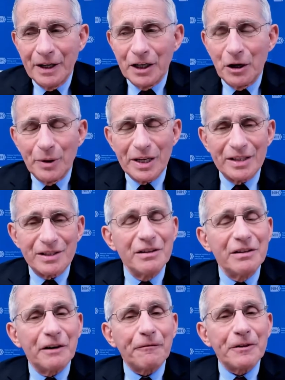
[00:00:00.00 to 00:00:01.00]
It's a
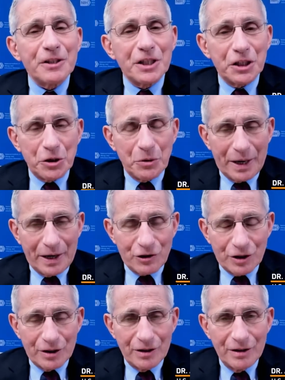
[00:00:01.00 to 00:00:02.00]
different
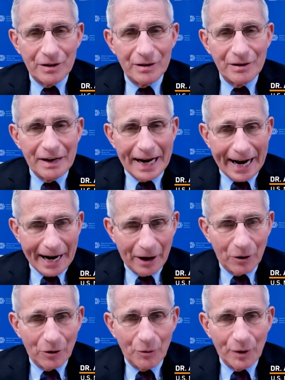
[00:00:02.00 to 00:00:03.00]
situation
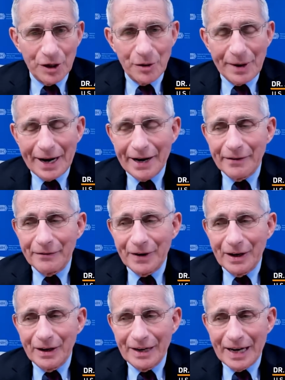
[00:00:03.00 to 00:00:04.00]
now when you have
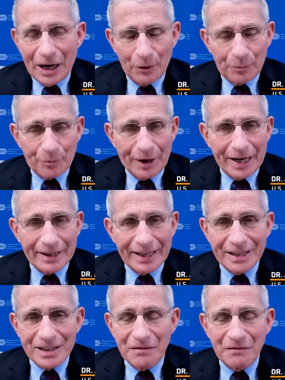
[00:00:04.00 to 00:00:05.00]
an outbreak
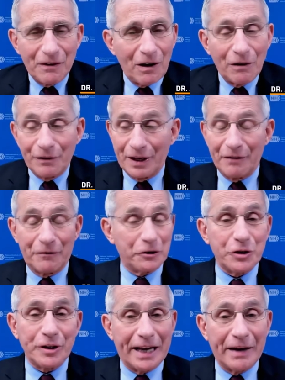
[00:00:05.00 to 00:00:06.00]
that is involving
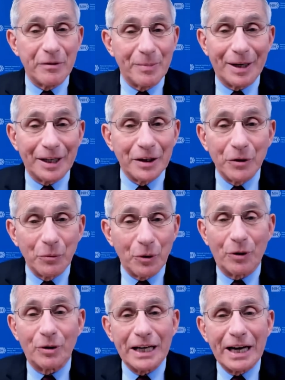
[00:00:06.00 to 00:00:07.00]
virtually everybody in the
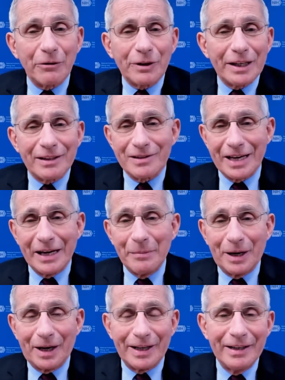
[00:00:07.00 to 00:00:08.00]
world. I don't think there's
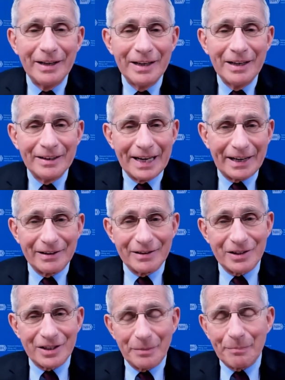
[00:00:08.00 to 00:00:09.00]
anybody that can
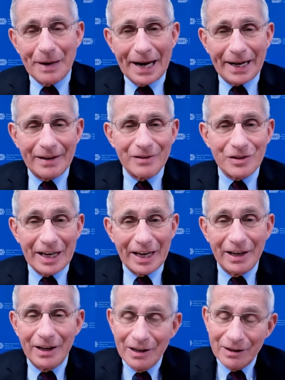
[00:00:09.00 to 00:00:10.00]
sit back and
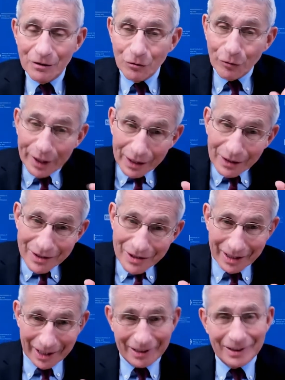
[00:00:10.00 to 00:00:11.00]
say,
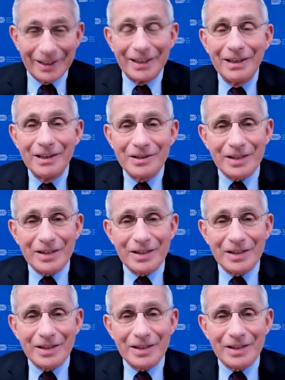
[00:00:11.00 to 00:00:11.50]
realistically,